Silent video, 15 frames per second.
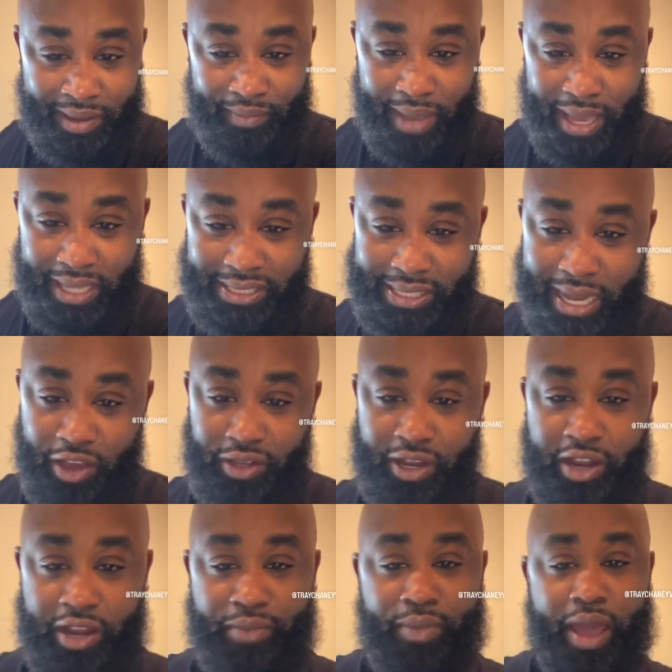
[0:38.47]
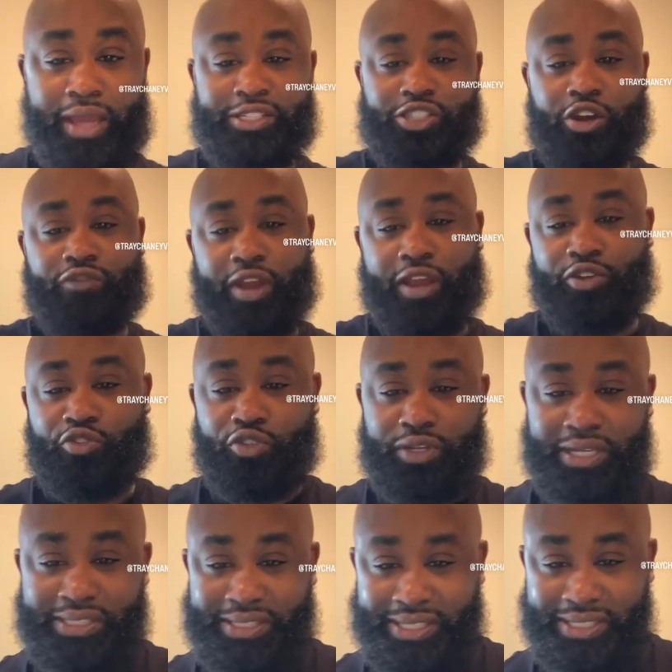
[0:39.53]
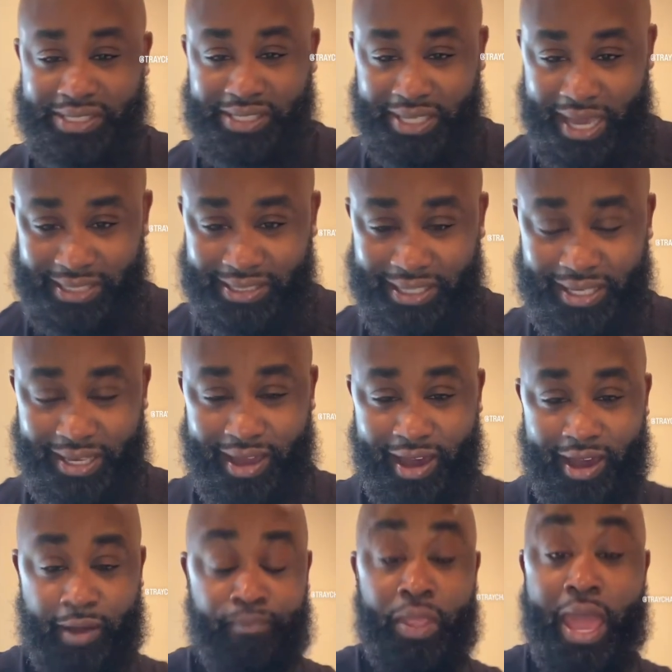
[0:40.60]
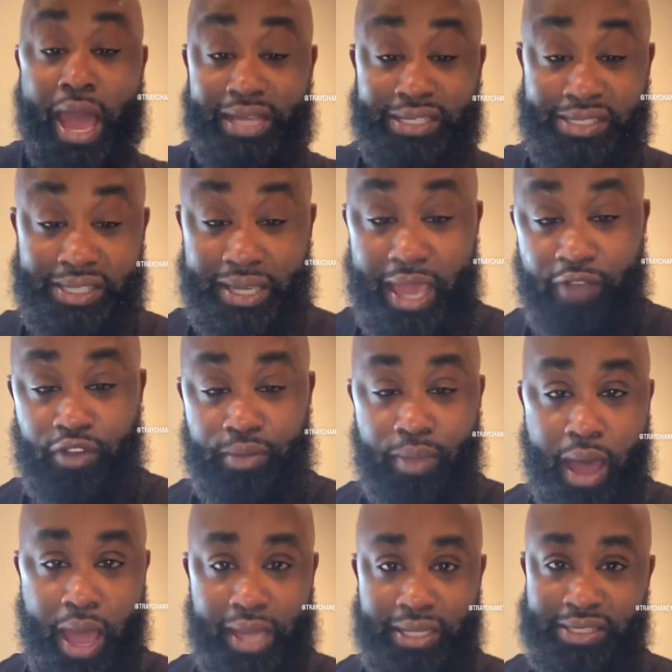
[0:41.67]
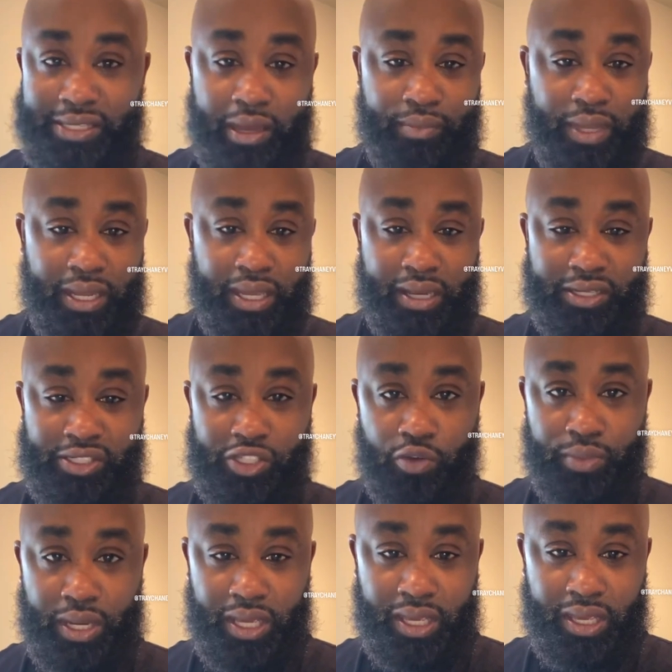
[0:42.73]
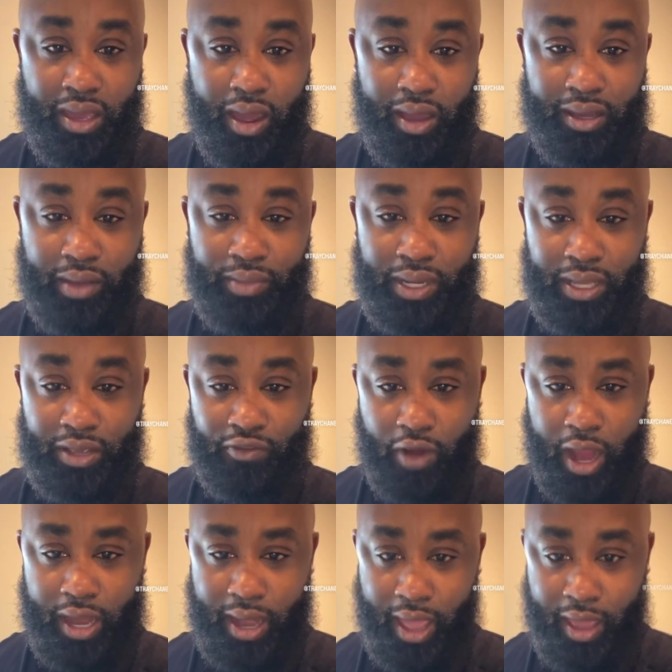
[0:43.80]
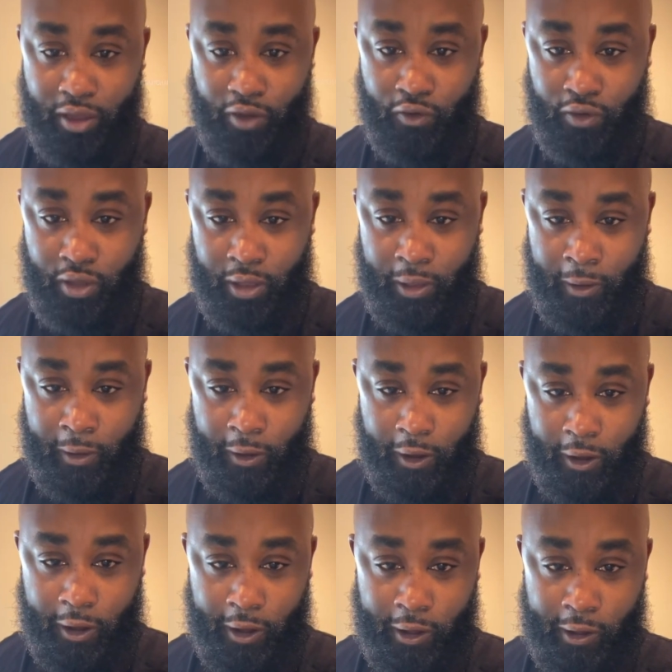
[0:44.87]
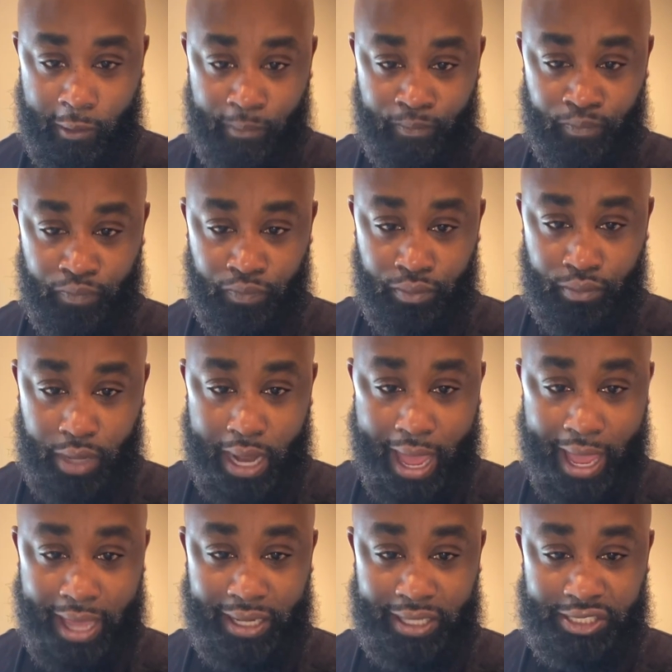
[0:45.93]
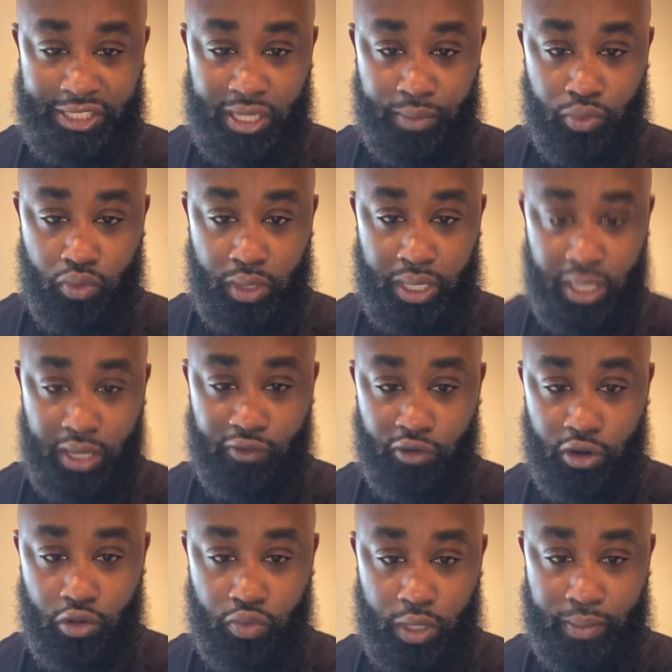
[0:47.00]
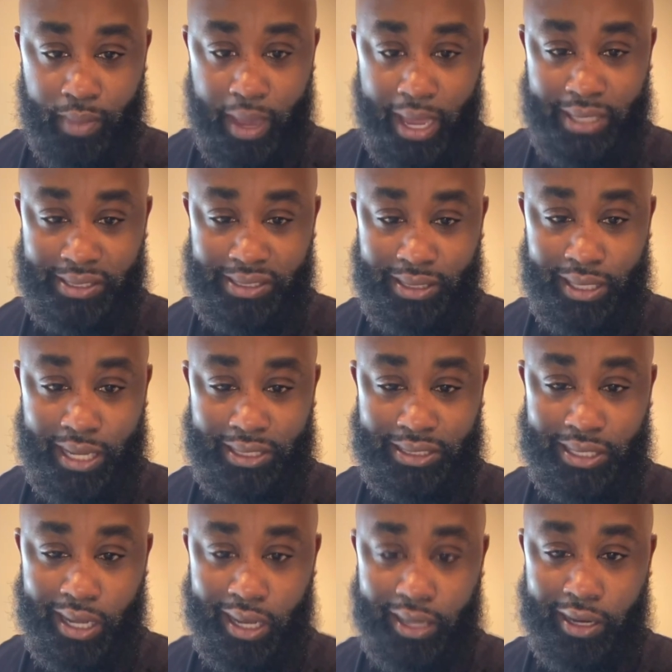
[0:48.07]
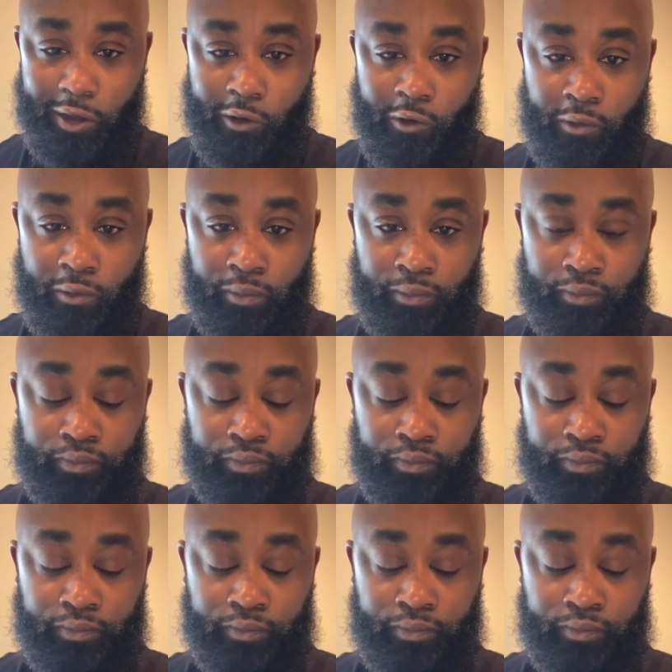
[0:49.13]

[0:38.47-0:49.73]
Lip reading: Man, shout out to everybody that's already going with DTC. I see y'all. I see everybody that's coming in. There's so many of y'all coming in right now. But I had to jump on here real quick, man, just to let y'all know